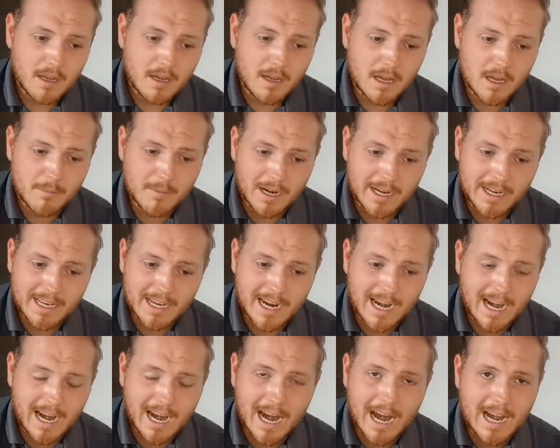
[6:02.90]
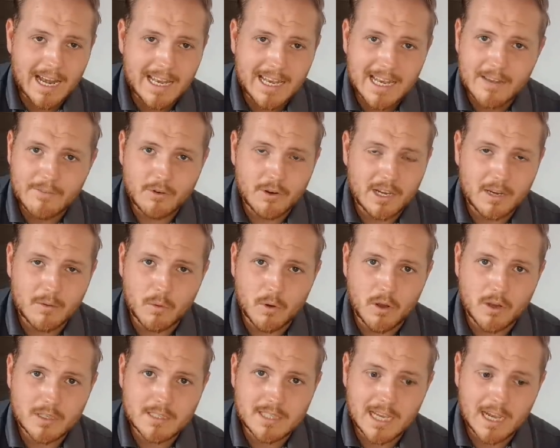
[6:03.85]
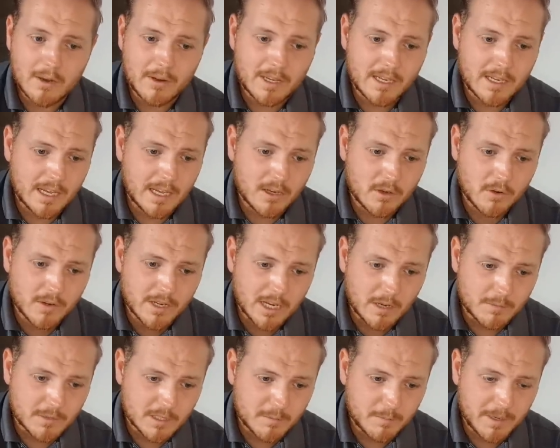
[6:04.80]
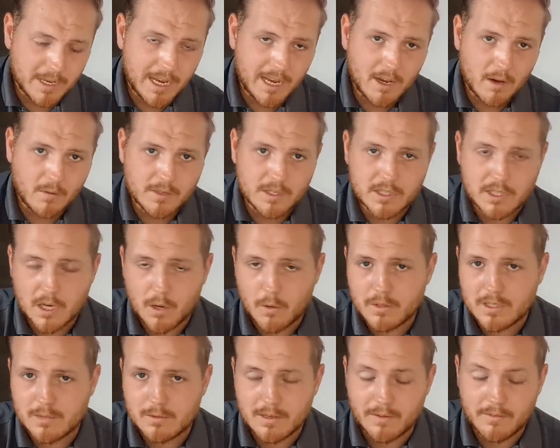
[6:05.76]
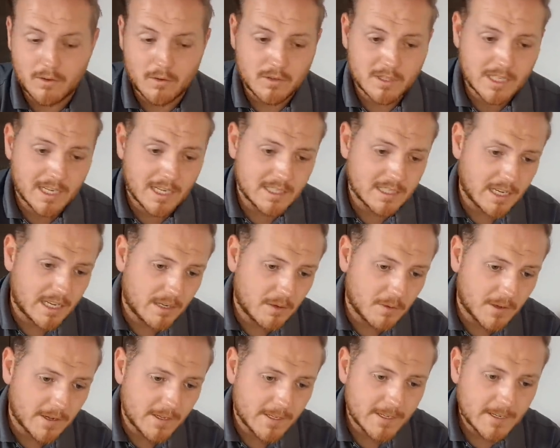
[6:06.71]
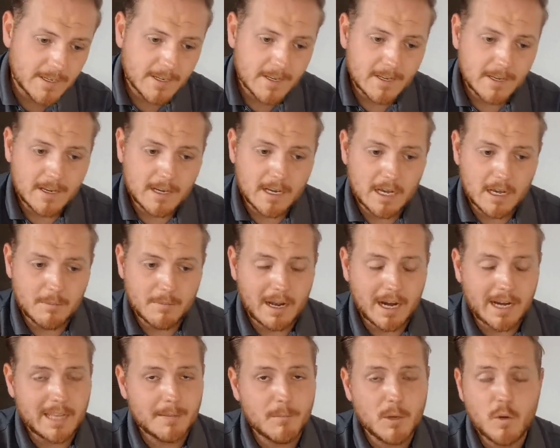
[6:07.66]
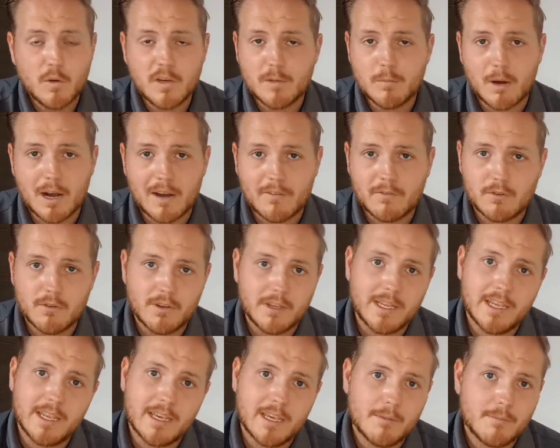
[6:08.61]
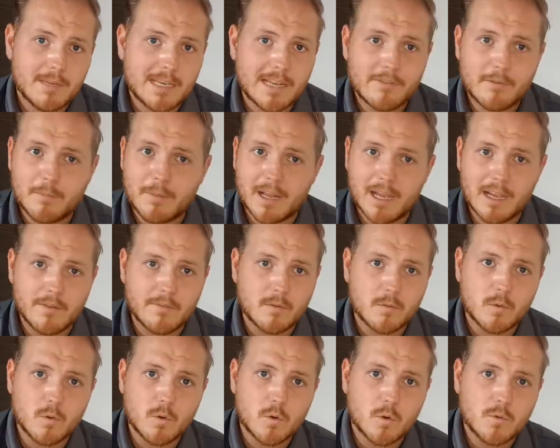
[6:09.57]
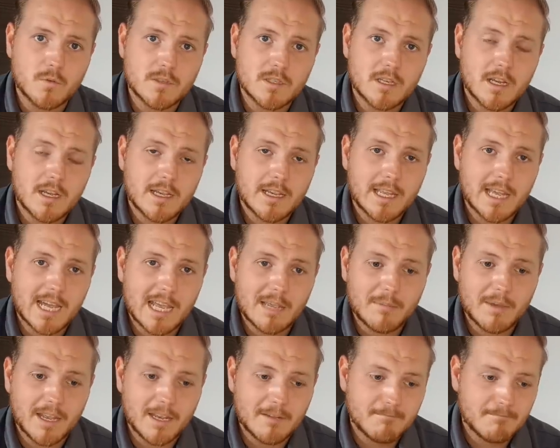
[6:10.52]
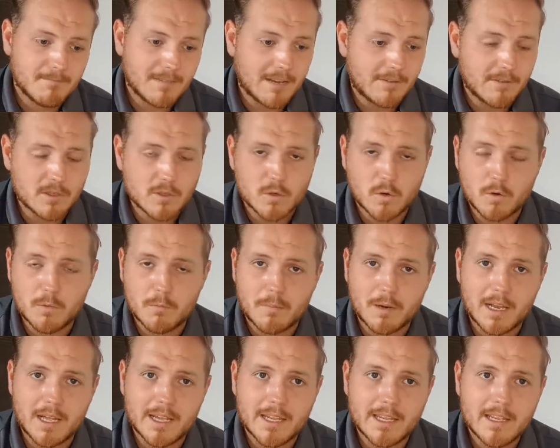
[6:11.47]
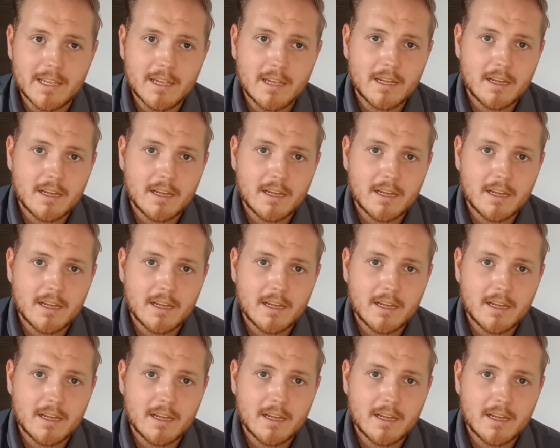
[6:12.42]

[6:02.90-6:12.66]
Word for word: um, and it and it never really worked out. He, he couldn't get up speed. Obviously, Doherty was having a season anyway. Um, and they moved him on after a year. Never played for Wolves. Came in, never saw him play